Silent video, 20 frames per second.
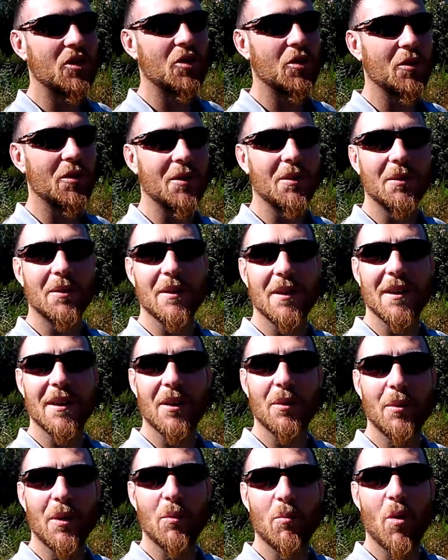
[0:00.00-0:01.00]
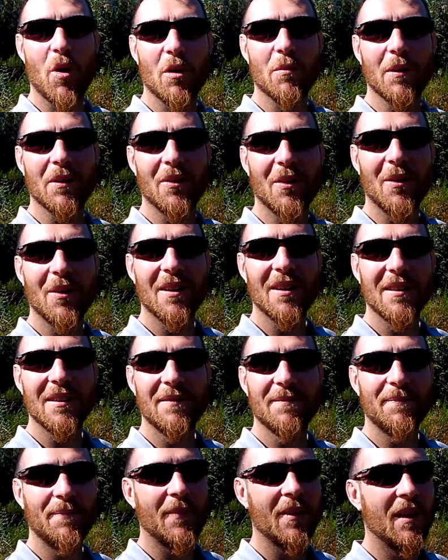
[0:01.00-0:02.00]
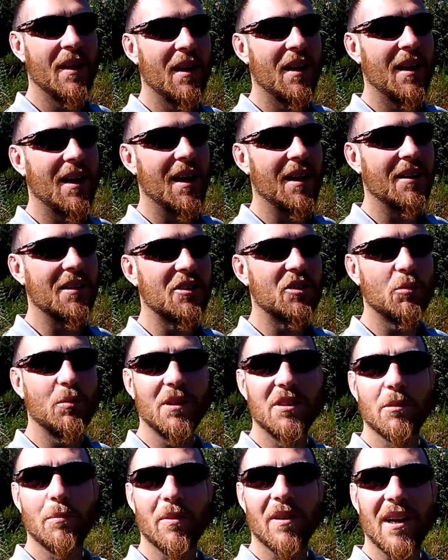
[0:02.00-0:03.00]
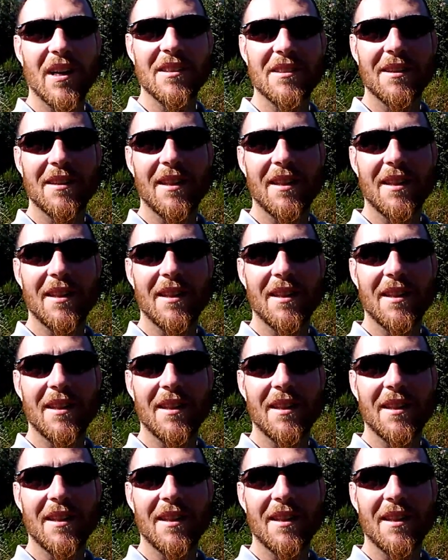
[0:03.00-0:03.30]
show you where I walk my dog. And there's a wee surprise